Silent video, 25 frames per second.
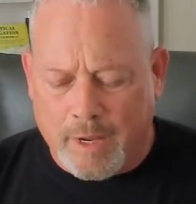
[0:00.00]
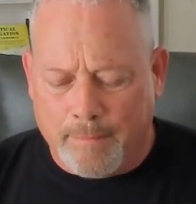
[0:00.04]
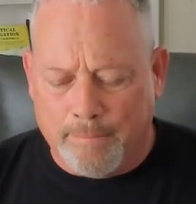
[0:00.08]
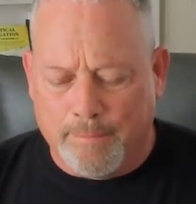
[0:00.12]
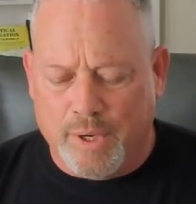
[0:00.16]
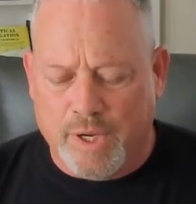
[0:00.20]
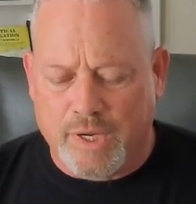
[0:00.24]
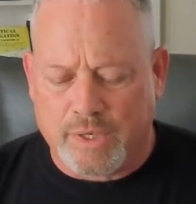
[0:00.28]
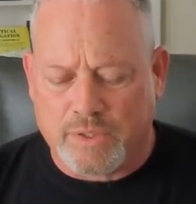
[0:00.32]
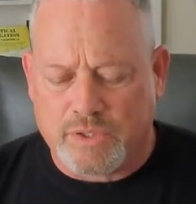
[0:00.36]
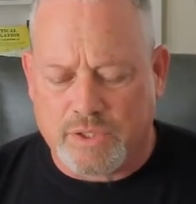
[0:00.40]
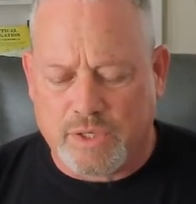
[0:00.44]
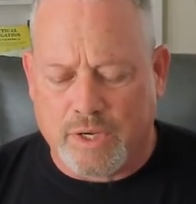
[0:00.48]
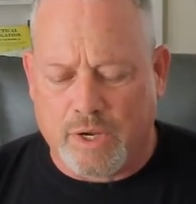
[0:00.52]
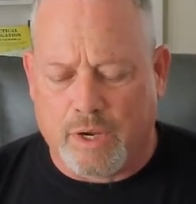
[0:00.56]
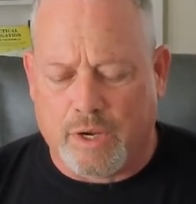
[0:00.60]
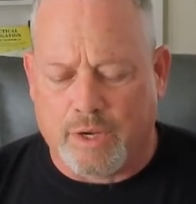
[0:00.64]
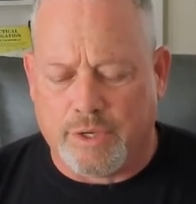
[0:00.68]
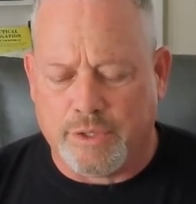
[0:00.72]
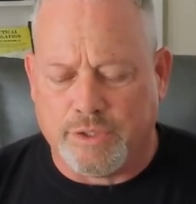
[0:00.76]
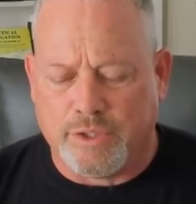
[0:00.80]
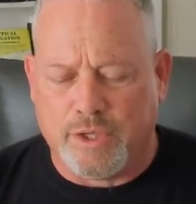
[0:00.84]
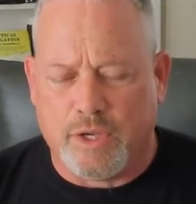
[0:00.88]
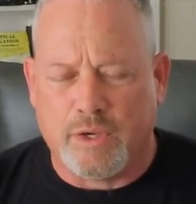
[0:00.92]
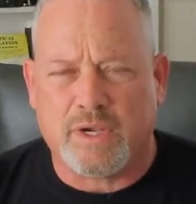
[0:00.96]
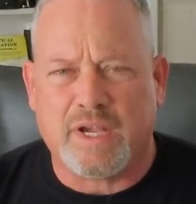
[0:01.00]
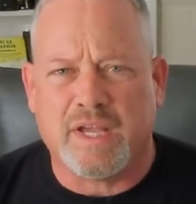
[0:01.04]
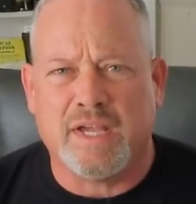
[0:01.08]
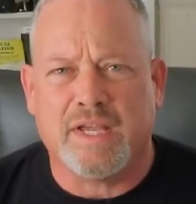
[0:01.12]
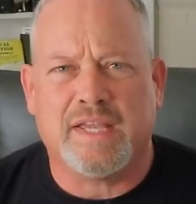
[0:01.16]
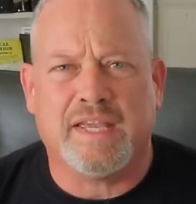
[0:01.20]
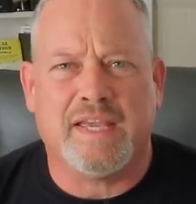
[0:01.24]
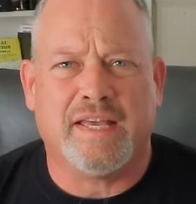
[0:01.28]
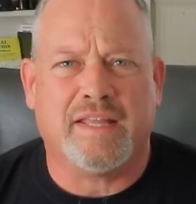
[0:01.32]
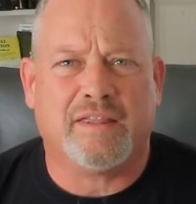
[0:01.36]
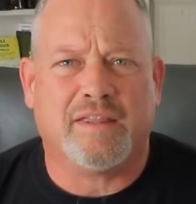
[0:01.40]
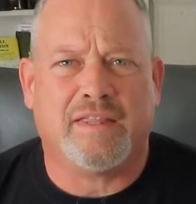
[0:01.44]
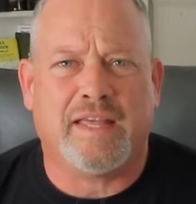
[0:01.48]
But you can
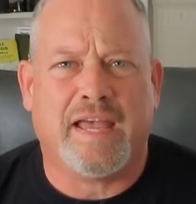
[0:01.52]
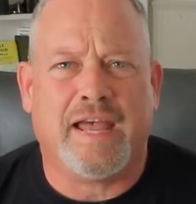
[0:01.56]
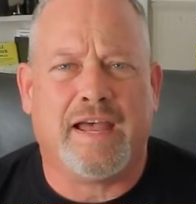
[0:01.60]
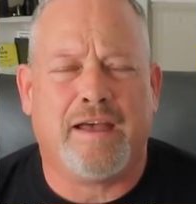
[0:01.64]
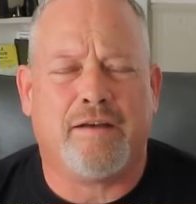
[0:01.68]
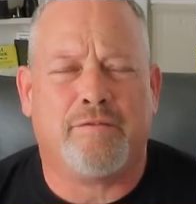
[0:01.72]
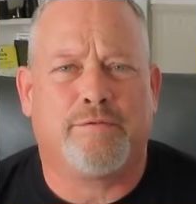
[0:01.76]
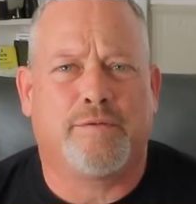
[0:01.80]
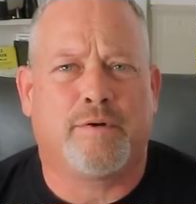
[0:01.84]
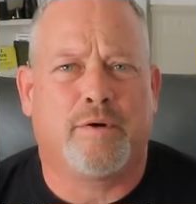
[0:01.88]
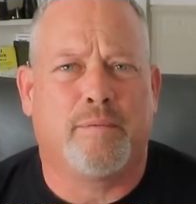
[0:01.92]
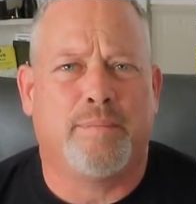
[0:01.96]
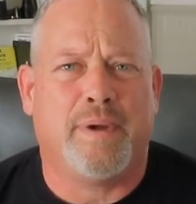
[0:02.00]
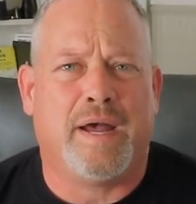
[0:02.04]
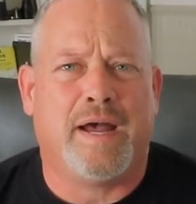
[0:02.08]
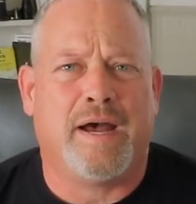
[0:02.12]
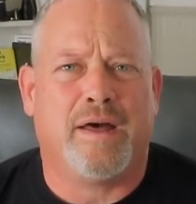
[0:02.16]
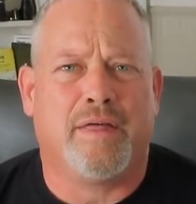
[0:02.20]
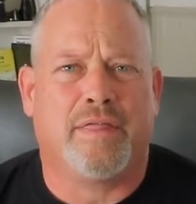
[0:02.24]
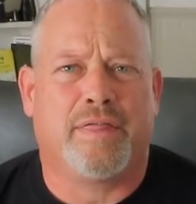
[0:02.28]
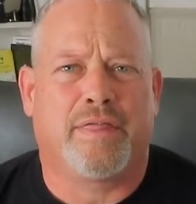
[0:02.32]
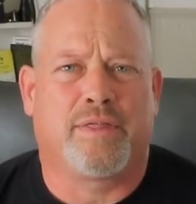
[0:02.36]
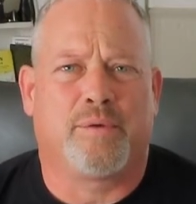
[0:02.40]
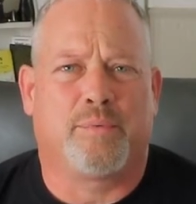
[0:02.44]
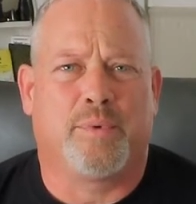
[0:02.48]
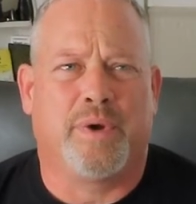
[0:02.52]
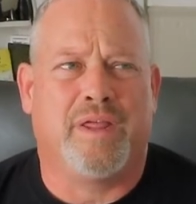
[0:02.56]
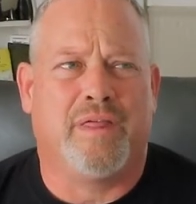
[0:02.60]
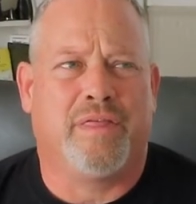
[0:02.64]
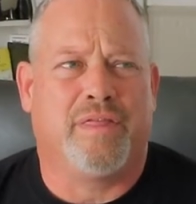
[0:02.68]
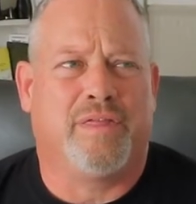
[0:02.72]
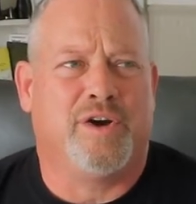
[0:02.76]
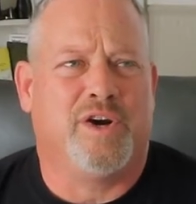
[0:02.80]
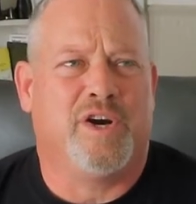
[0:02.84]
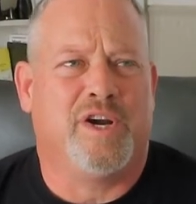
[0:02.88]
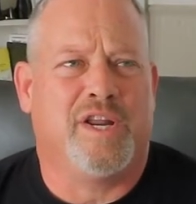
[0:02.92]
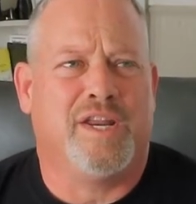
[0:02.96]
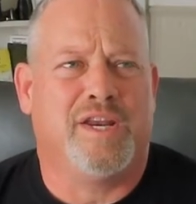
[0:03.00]
get that for about
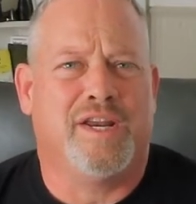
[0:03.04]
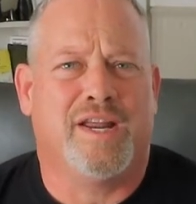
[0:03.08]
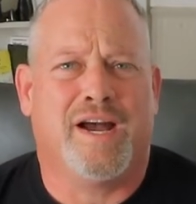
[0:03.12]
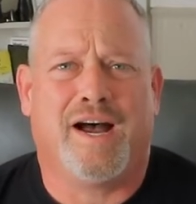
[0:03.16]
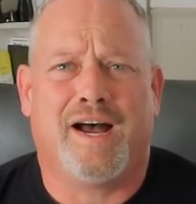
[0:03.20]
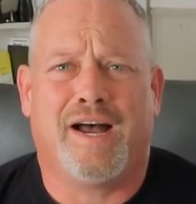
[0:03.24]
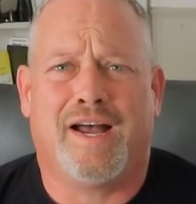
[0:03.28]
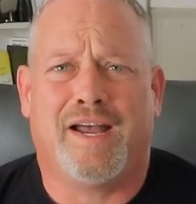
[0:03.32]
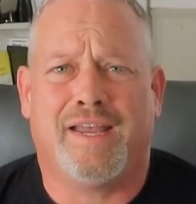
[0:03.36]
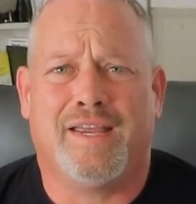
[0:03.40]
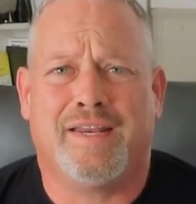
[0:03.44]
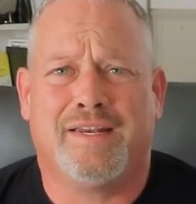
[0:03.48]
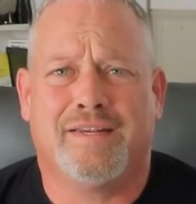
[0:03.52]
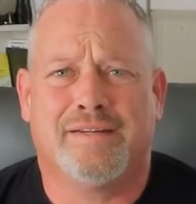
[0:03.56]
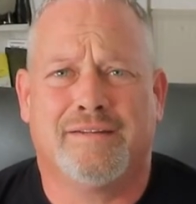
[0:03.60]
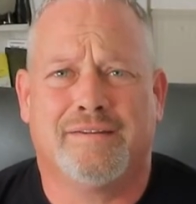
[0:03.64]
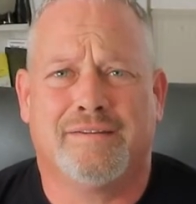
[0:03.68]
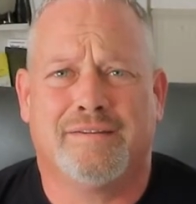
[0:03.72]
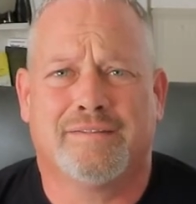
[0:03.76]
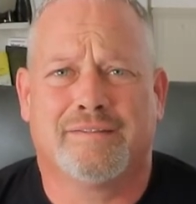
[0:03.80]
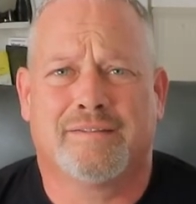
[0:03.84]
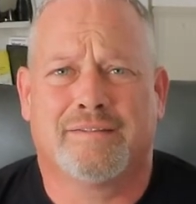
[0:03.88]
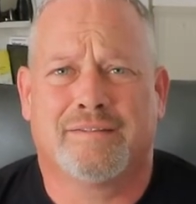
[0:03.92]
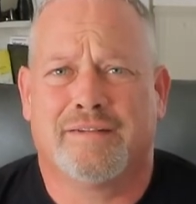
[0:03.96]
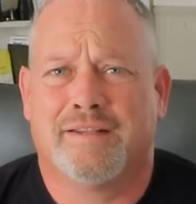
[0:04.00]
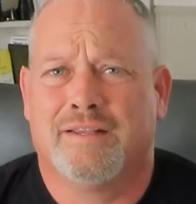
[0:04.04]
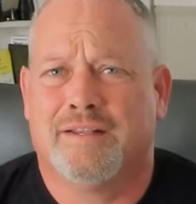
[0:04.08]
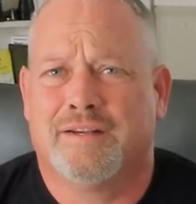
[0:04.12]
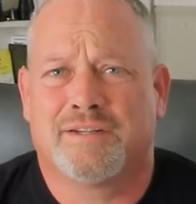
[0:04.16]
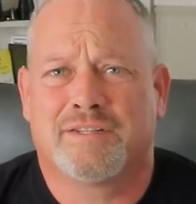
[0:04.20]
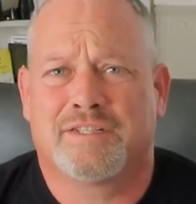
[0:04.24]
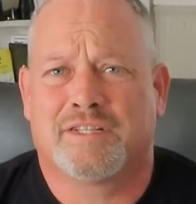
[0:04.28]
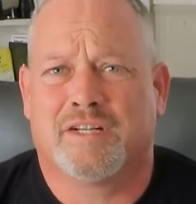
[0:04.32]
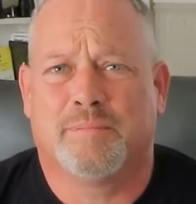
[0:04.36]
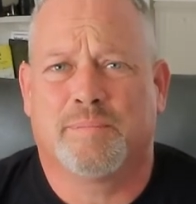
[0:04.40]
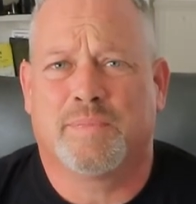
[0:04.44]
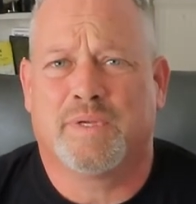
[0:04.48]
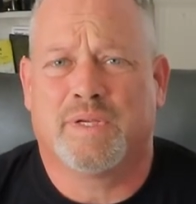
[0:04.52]
$339,
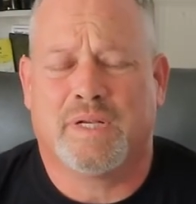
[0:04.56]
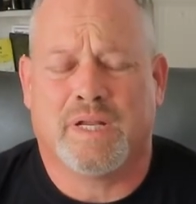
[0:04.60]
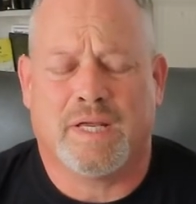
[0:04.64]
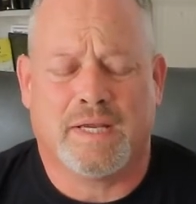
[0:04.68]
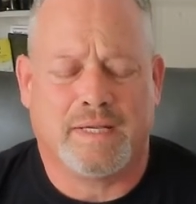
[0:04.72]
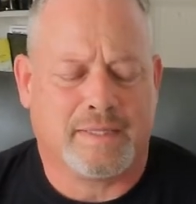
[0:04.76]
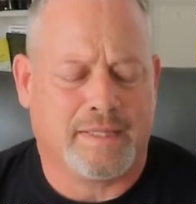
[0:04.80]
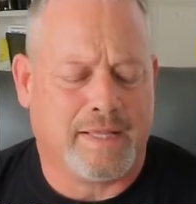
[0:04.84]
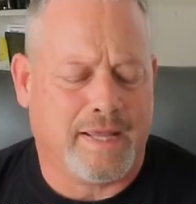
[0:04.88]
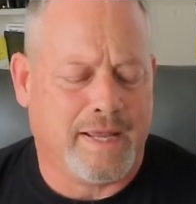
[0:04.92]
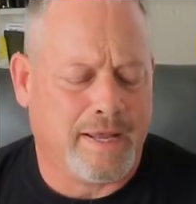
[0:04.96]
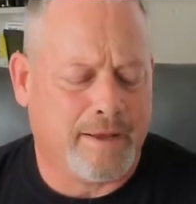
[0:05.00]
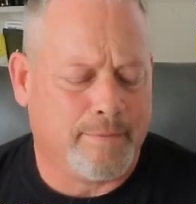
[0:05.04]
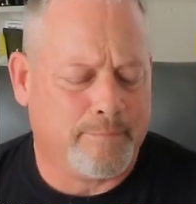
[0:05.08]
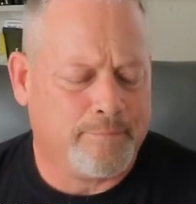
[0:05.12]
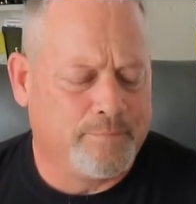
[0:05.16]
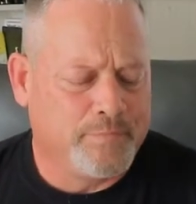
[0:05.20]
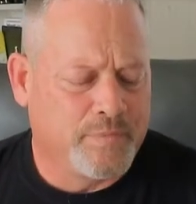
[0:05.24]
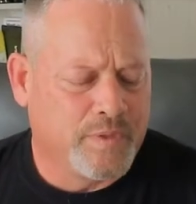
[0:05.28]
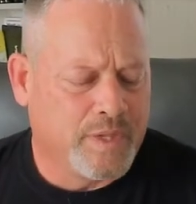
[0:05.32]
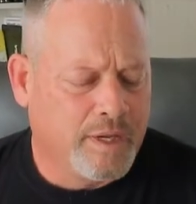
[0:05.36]
something like that.